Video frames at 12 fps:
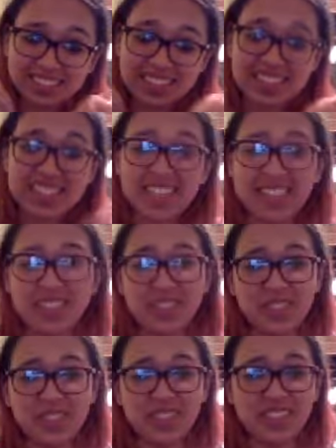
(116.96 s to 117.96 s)
The second
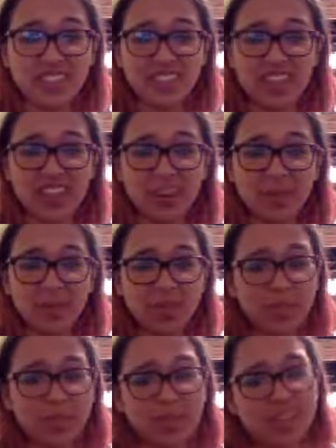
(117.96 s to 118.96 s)
one was just terrible.
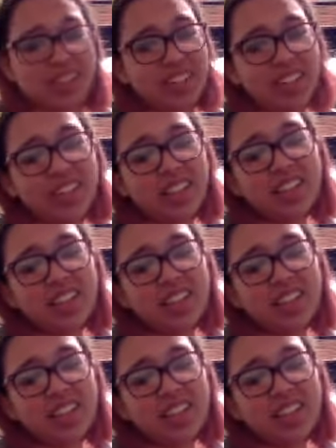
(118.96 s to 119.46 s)
I'm sorry.